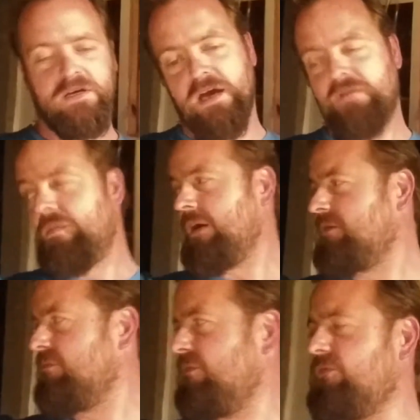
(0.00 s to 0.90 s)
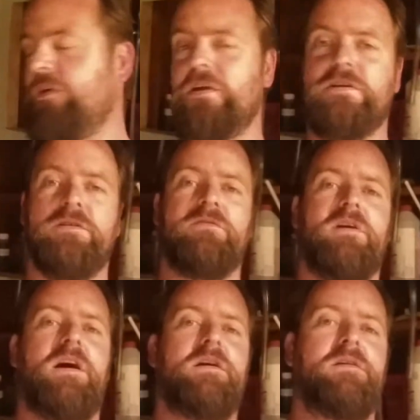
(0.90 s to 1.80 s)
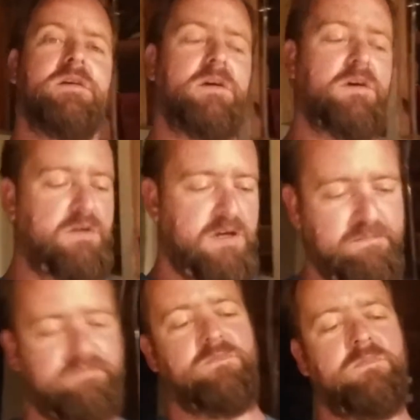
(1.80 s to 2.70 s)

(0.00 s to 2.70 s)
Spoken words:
Came back to my fridge, and I'll go, yep.